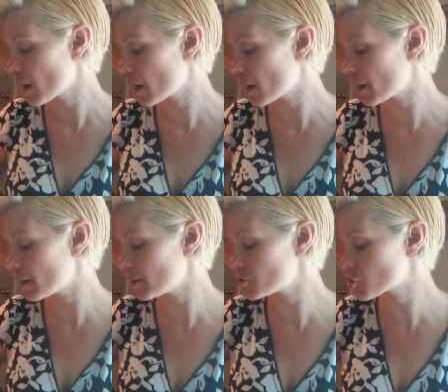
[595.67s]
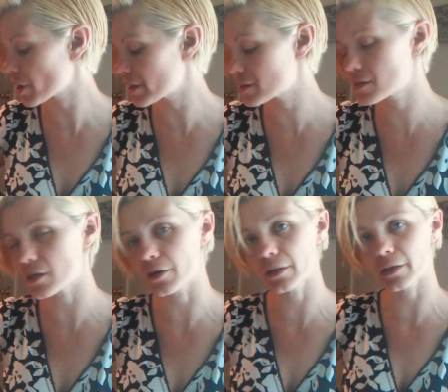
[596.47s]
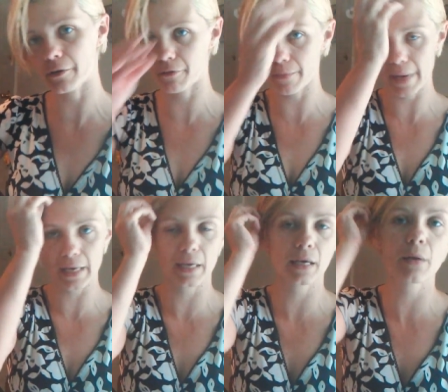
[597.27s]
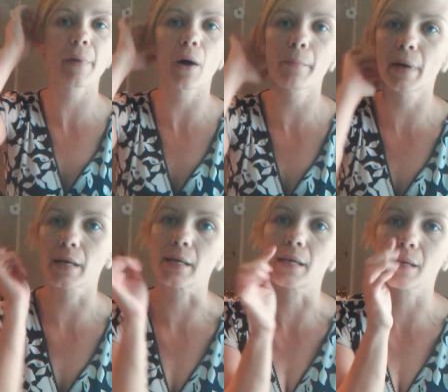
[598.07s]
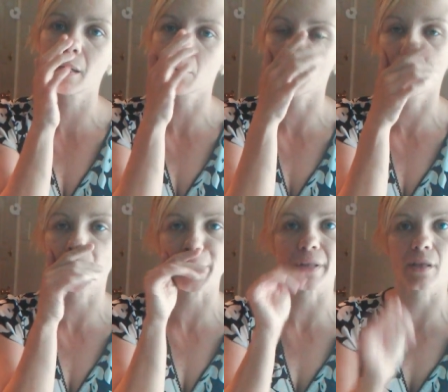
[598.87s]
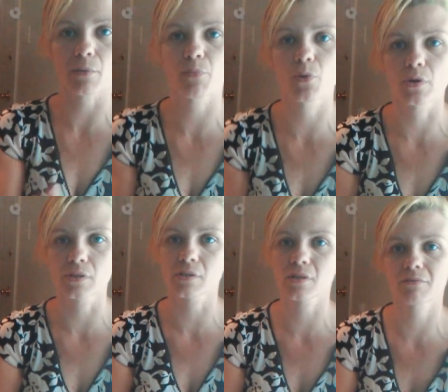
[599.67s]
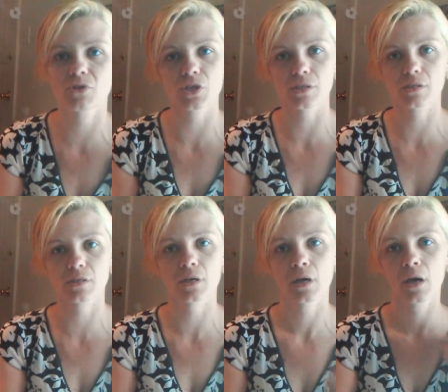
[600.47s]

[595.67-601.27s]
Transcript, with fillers: uh, try to steer clear from making it about money and remembering the importance of just